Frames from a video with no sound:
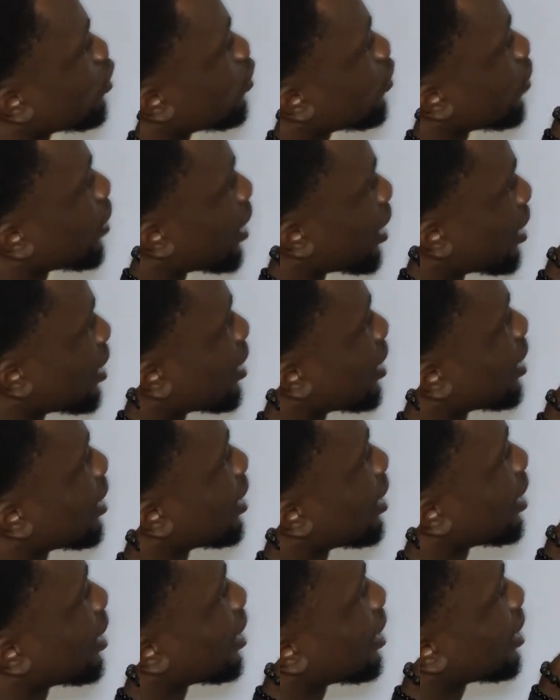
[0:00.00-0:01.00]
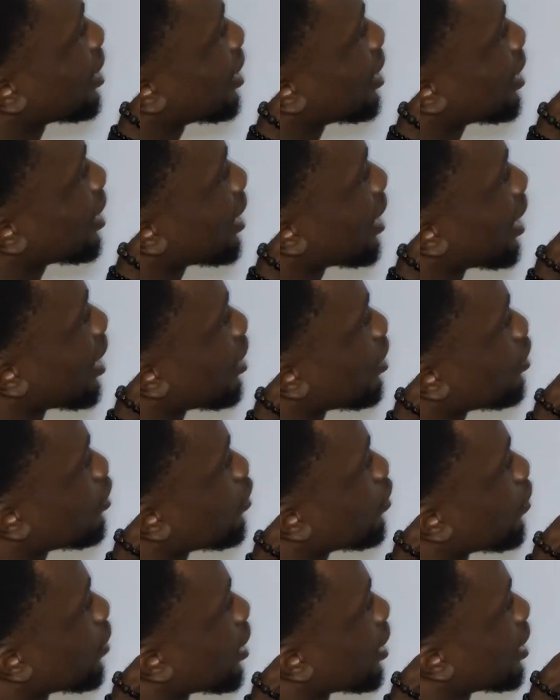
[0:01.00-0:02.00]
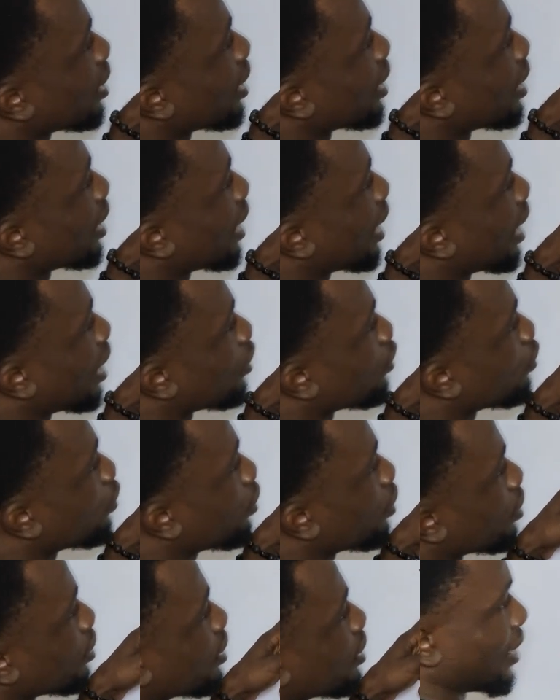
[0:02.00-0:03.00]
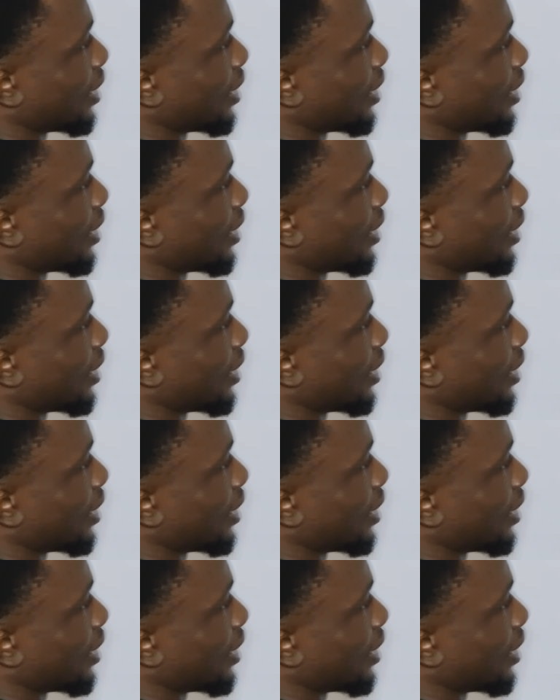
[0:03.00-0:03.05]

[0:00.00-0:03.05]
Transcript: squared, 3x squared, and what?